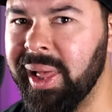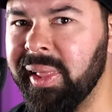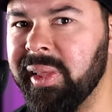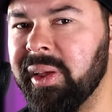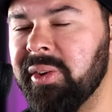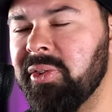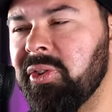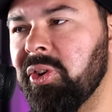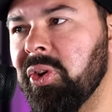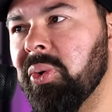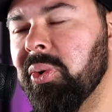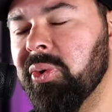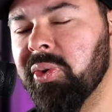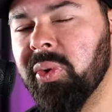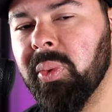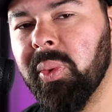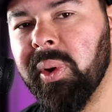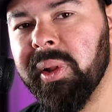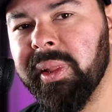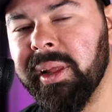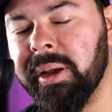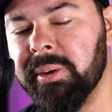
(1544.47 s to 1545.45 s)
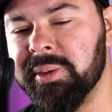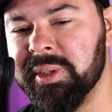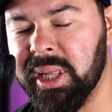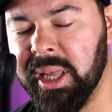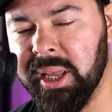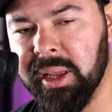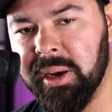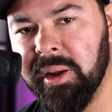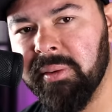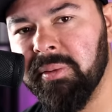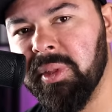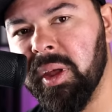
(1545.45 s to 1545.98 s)
LSU is the one that I was
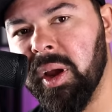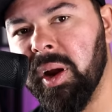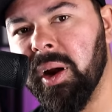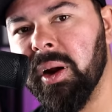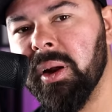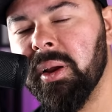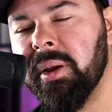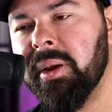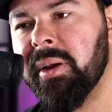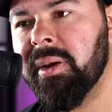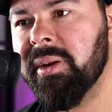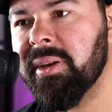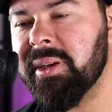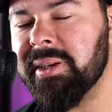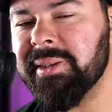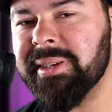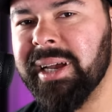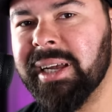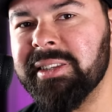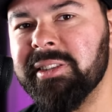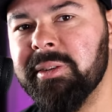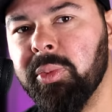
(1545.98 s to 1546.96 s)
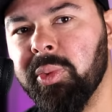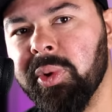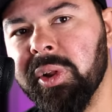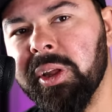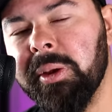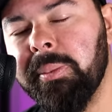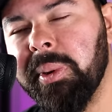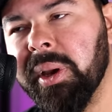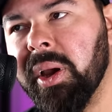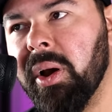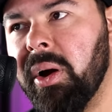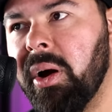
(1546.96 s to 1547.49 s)
thinking of there. He's got some
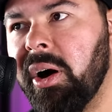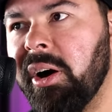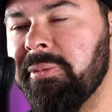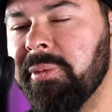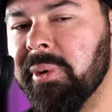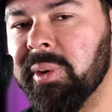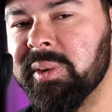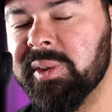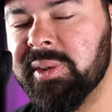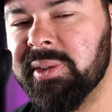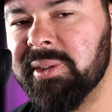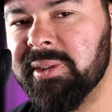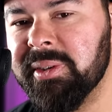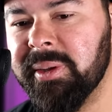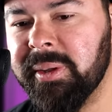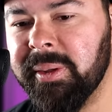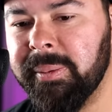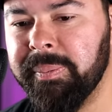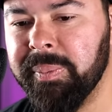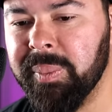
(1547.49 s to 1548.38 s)
really big offers.